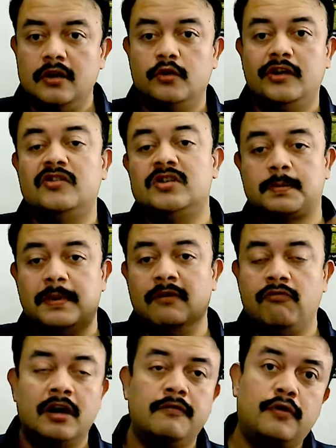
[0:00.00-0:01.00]
you need to spend
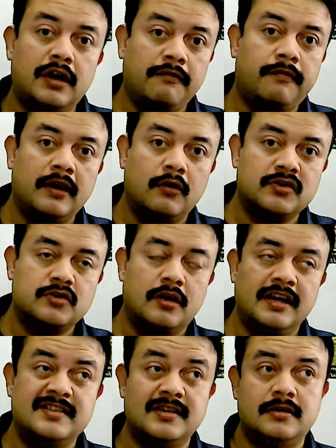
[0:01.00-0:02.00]
one hundred forty-five U S
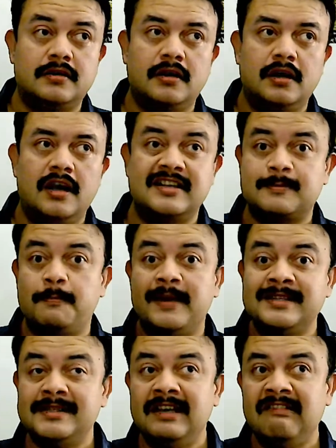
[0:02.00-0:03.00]
dollar. Is it
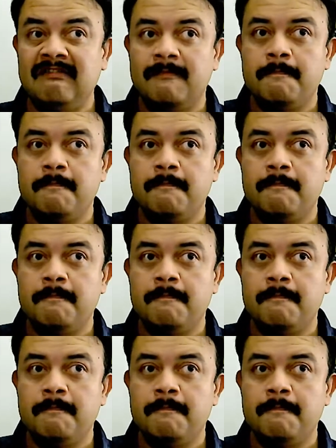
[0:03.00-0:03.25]
expensive?